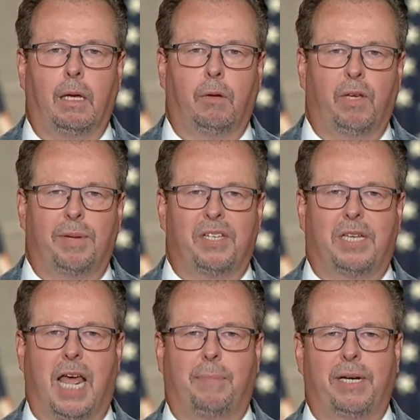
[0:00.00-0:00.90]
We've been
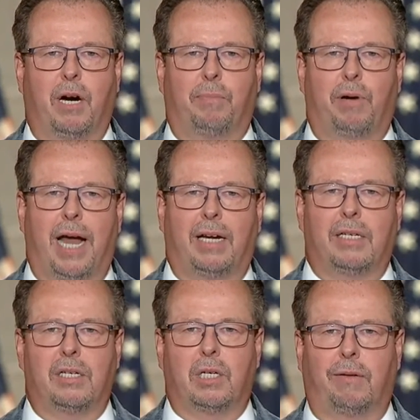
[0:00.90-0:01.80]
stamping our products
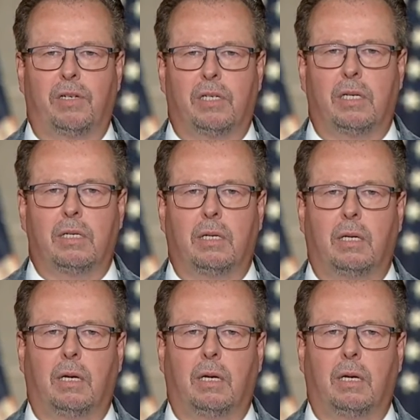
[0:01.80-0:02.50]
and services